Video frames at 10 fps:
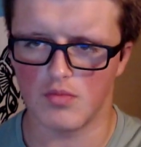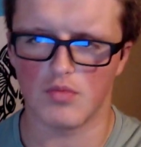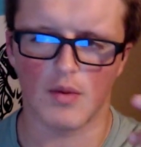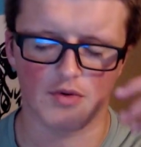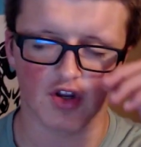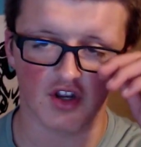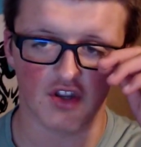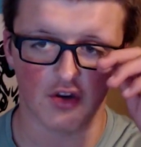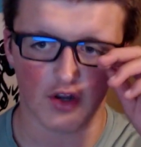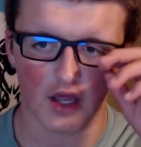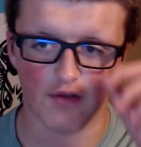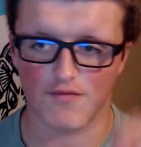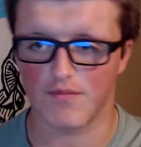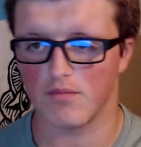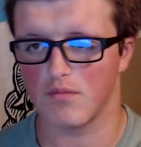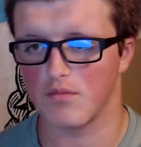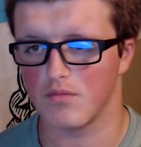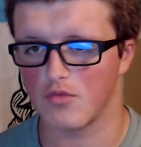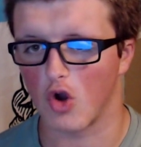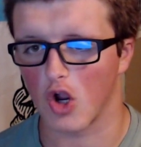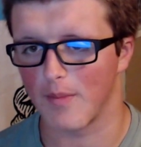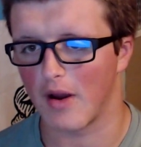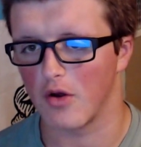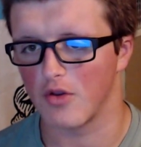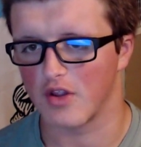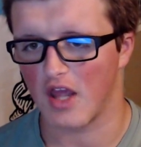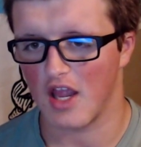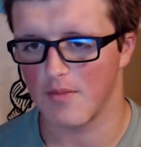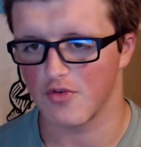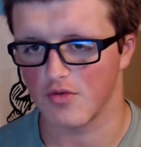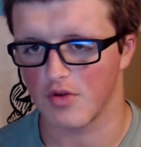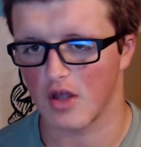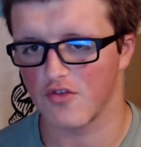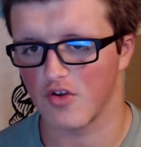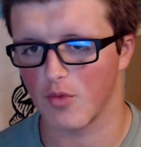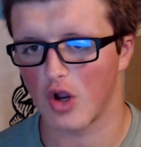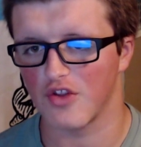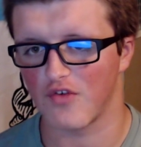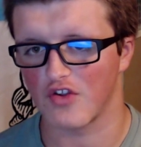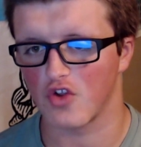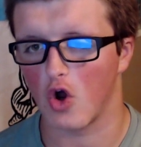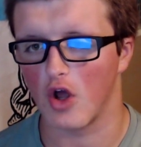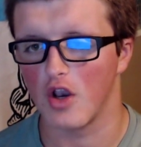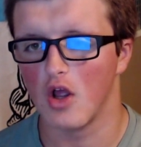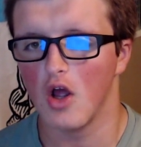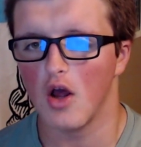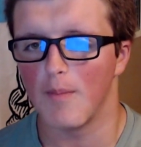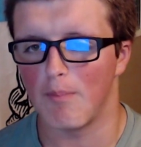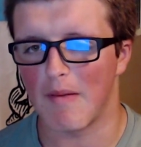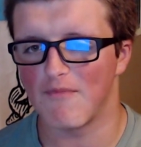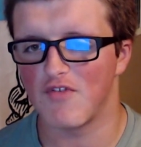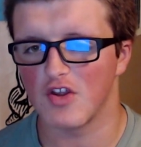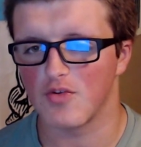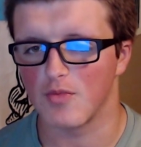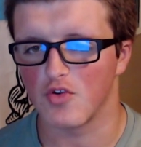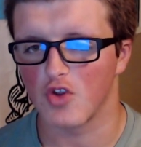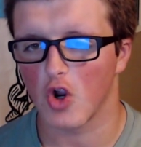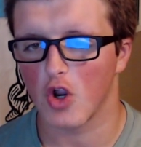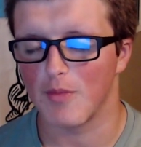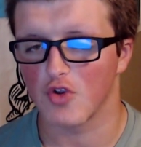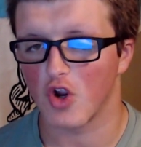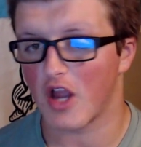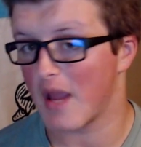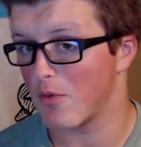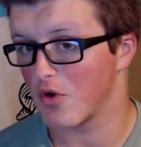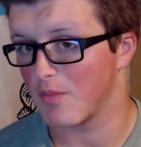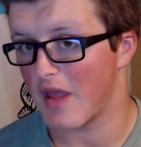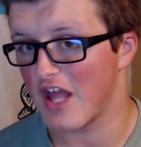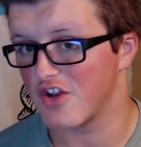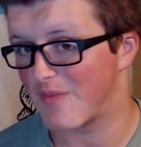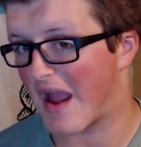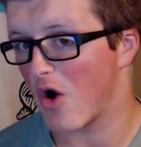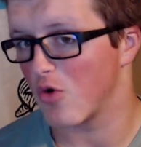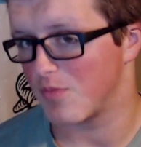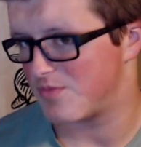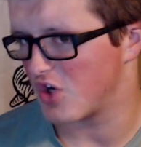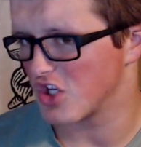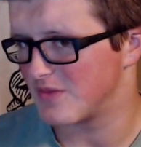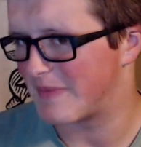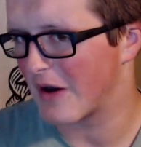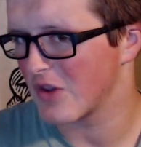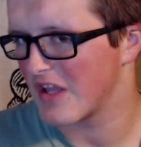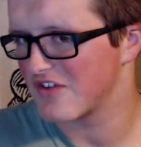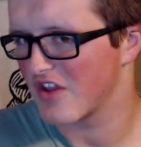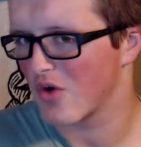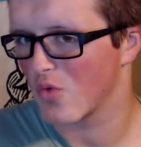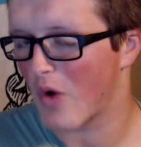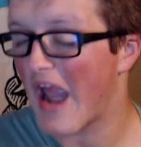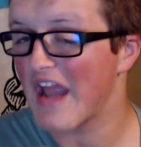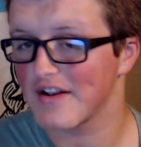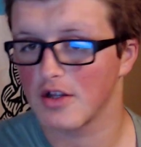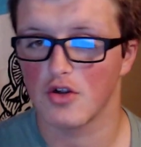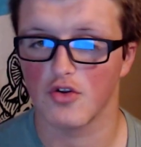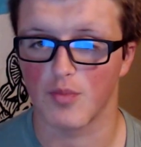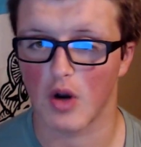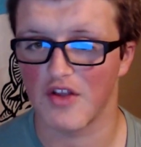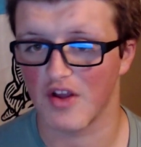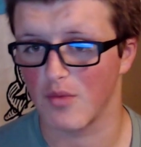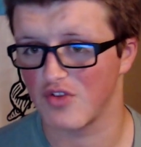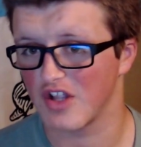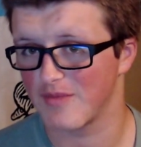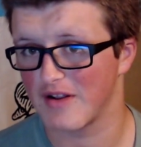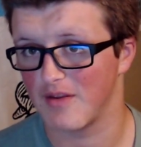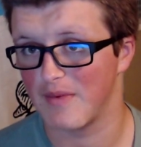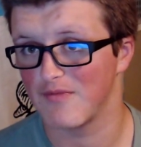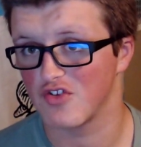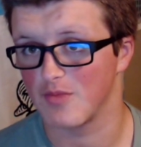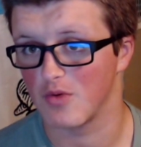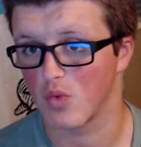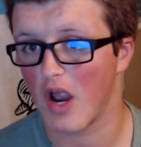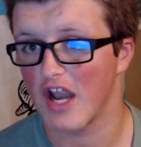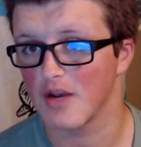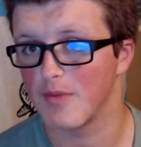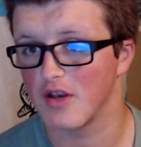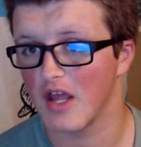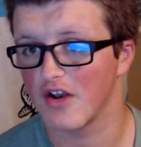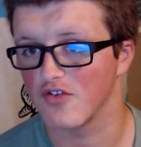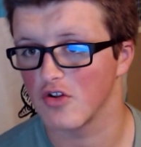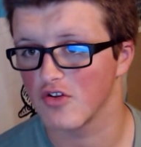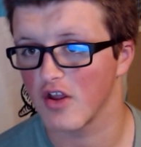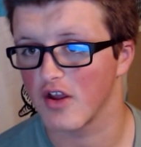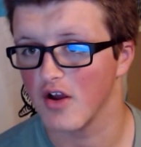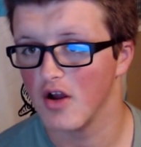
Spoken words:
I'm just going to continue to kind of talk about the games and kind of summarize if I saw it. Memphis, Missouri able to edge them out just barely as they're ranked. Surprising. I was not expecting Memphis to be ranked, but yeah, it just looks like,